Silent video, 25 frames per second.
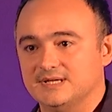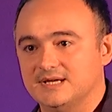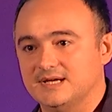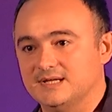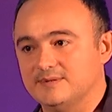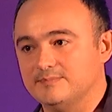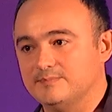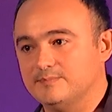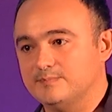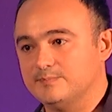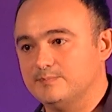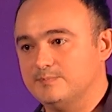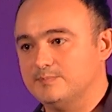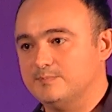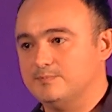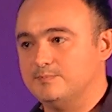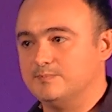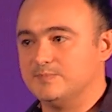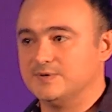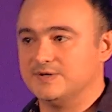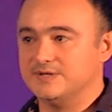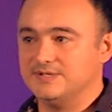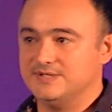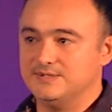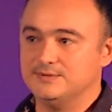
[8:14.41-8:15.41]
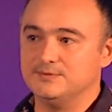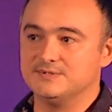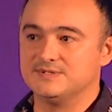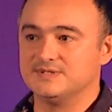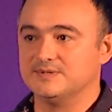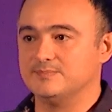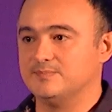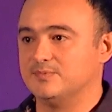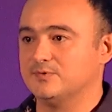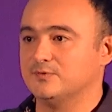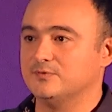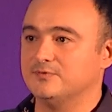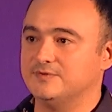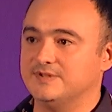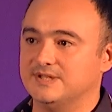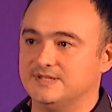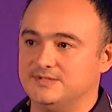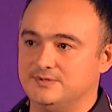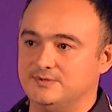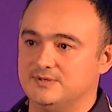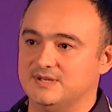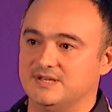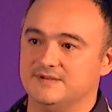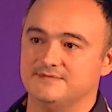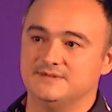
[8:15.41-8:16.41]
and produce a proof that
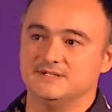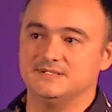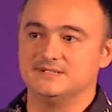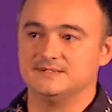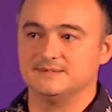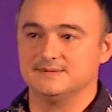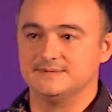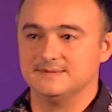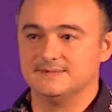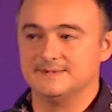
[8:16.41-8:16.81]
you have it.